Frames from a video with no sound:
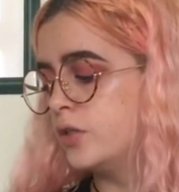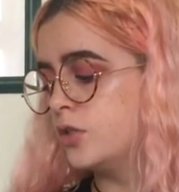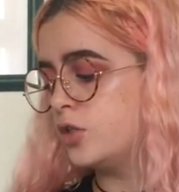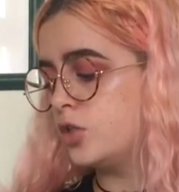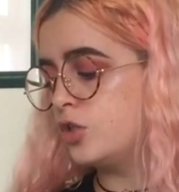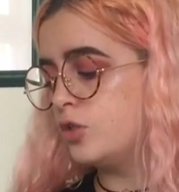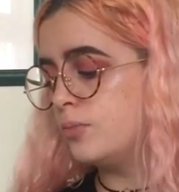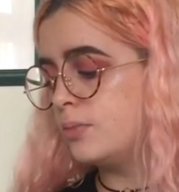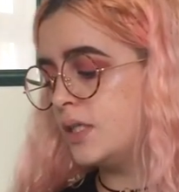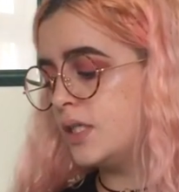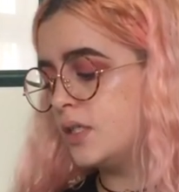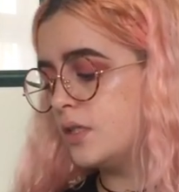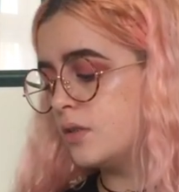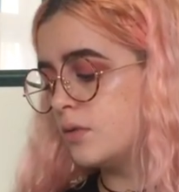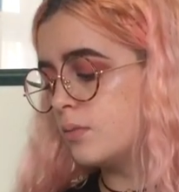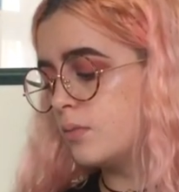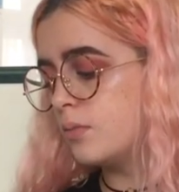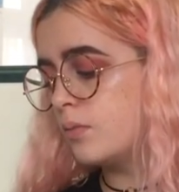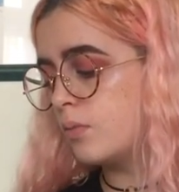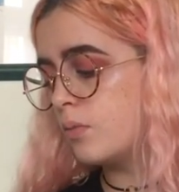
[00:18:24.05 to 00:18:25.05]
two
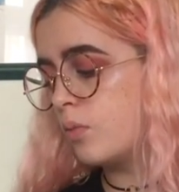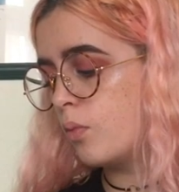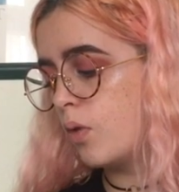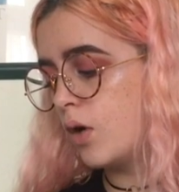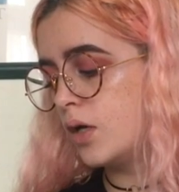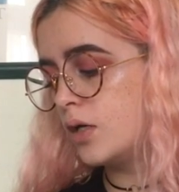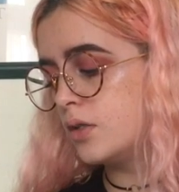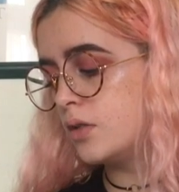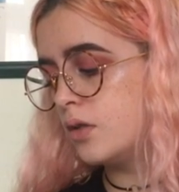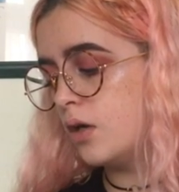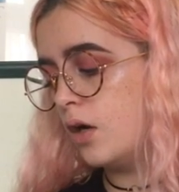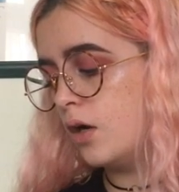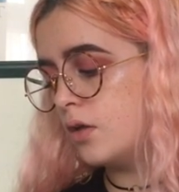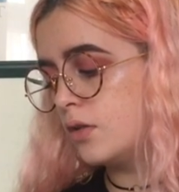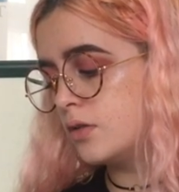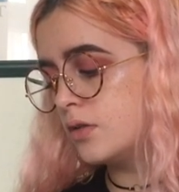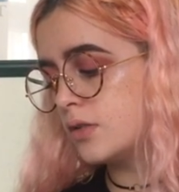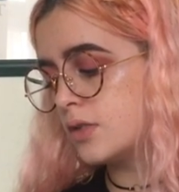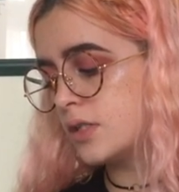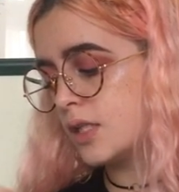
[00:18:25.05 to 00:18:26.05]
medium ones,
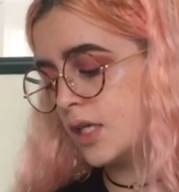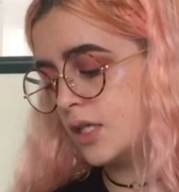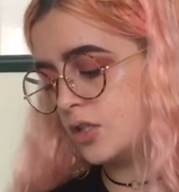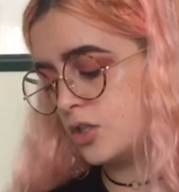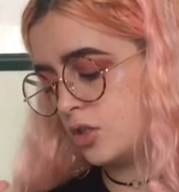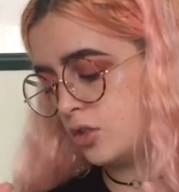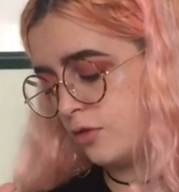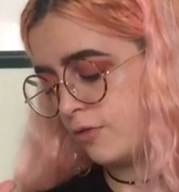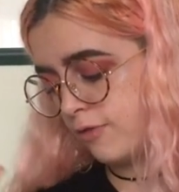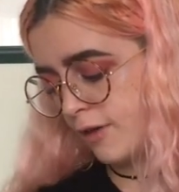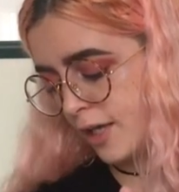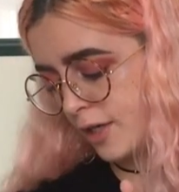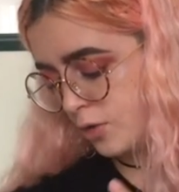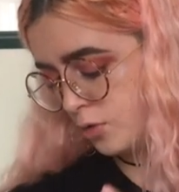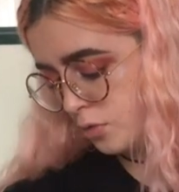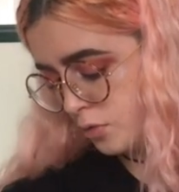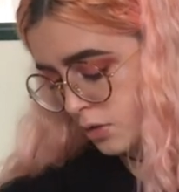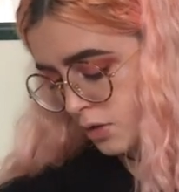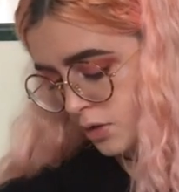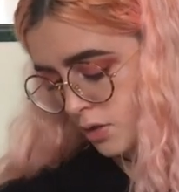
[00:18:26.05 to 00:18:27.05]
and two
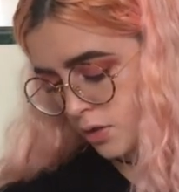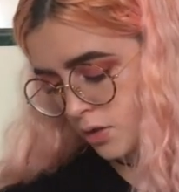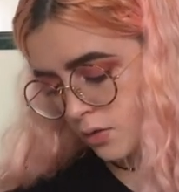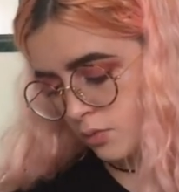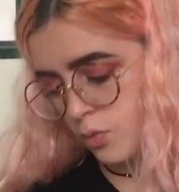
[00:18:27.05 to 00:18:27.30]
flannels.